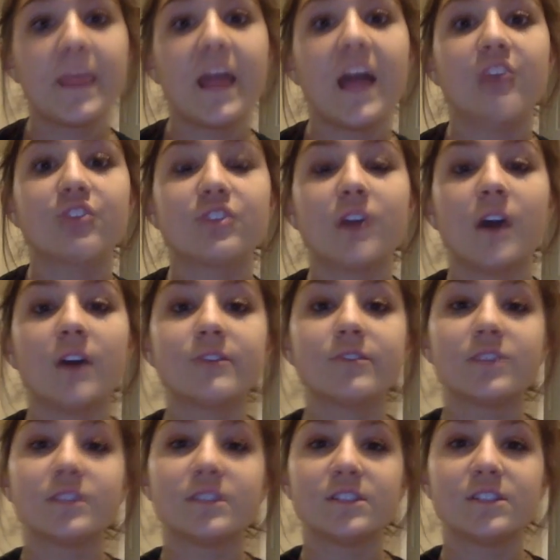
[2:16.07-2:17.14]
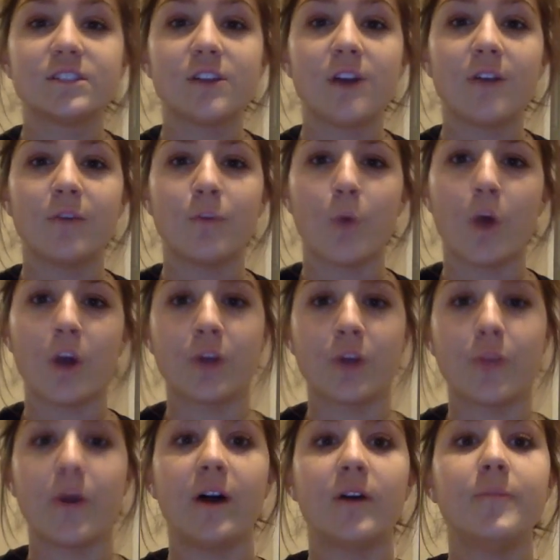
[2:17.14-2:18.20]
Endrin also doesn't dissolve in water
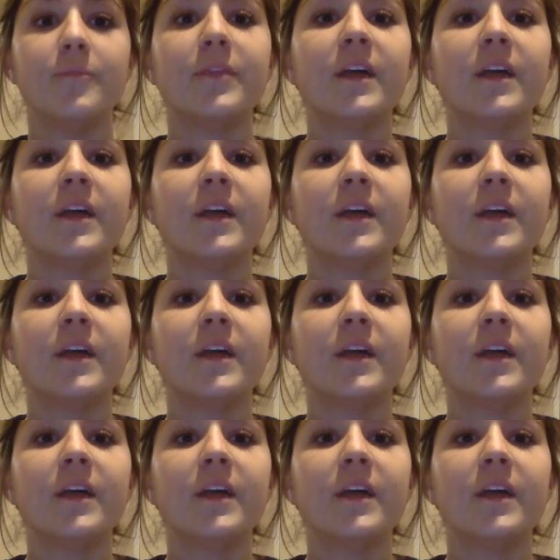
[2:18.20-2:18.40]
well.